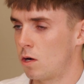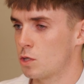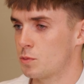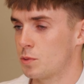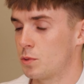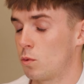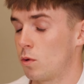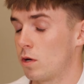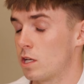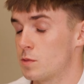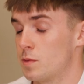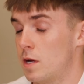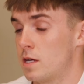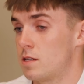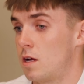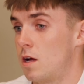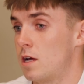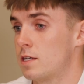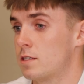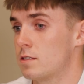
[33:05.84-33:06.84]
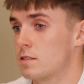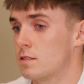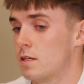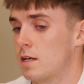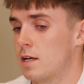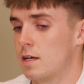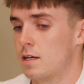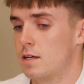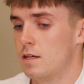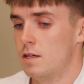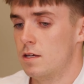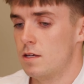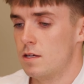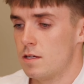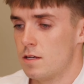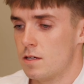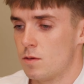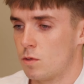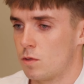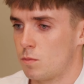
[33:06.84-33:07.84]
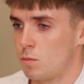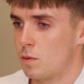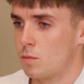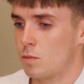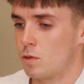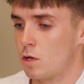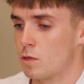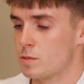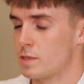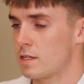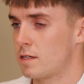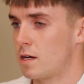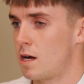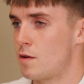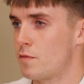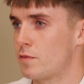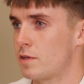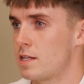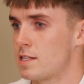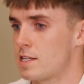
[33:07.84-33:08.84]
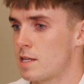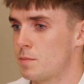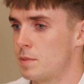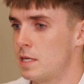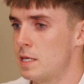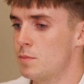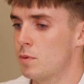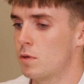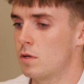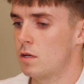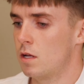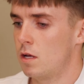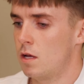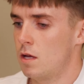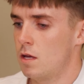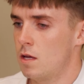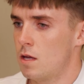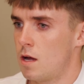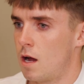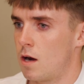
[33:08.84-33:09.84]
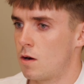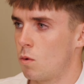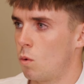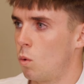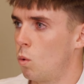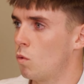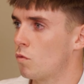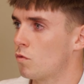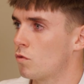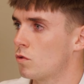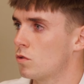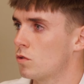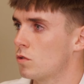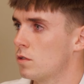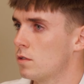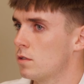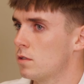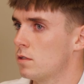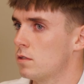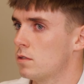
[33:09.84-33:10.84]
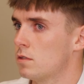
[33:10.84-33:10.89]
entrepreneurial space, I can say with 100% confidence that people are over,